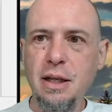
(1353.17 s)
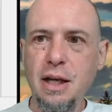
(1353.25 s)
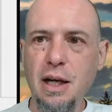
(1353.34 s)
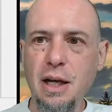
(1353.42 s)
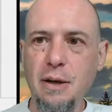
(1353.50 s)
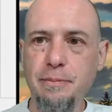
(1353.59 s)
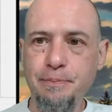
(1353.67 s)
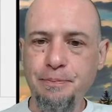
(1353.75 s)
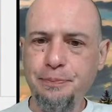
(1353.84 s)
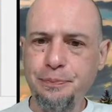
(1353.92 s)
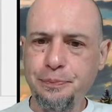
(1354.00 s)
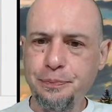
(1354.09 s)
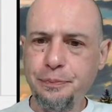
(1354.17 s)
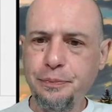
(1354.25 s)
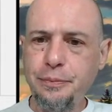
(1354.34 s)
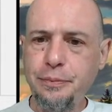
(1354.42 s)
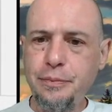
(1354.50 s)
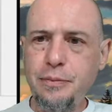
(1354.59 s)
Um,
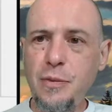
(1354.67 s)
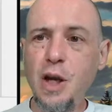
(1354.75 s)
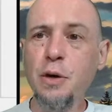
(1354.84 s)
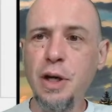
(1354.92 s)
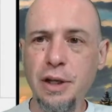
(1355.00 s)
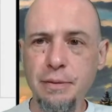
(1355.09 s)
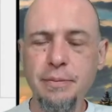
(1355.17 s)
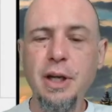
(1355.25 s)
oh, good.